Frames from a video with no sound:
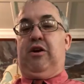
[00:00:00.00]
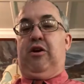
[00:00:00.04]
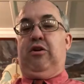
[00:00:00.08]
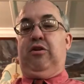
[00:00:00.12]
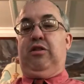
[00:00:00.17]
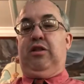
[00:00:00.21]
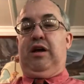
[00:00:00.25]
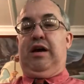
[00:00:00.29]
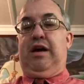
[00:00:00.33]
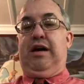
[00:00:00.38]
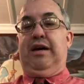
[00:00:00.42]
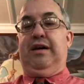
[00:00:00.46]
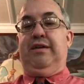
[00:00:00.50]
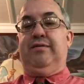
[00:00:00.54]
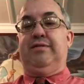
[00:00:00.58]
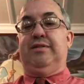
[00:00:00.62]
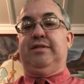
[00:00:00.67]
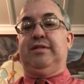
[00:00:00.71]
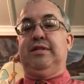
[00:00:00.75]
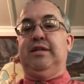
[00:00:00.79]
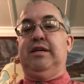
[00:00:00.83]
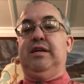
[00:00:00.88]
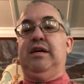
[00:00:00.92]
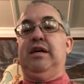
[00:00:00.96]
in our
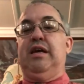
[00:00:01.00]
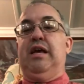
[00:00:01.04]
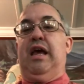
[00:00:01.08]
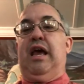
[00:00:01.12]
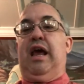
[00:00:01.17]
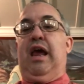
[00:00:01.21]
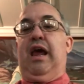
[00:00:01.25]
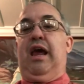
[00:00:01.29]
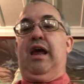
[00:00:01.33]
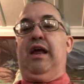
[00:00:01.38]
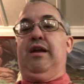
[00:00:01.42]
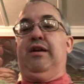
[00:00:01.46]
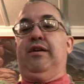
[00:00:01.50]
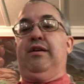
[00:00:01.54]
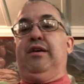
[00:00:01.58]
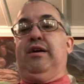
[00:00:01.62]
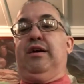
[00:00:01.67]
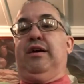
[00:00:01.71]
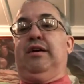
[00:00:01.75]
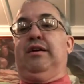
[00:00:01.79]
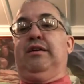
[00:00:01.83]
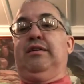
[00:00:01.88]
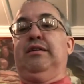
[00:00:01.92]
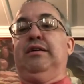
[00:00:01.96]
lives.
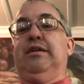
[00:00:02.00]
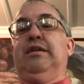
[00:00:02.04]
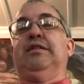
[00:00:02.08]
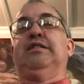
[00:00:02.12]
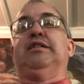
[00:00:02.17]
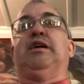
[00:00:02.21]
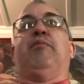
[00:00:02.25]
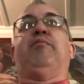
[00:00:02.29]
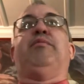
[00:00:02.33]
And uh,